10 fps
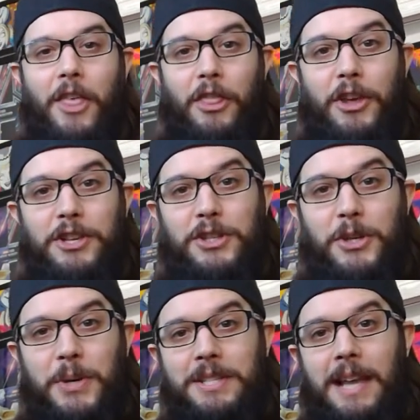The
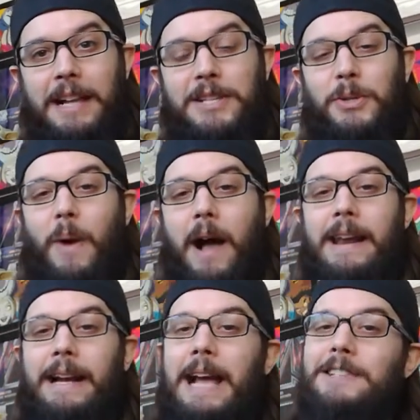Suicide
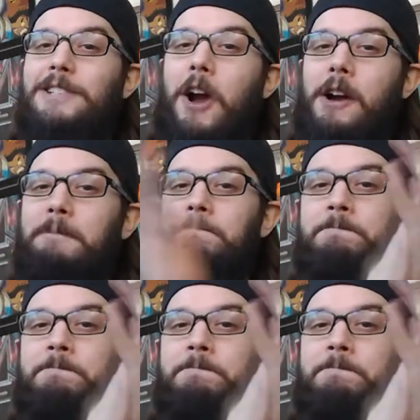Squad. And I gotta start.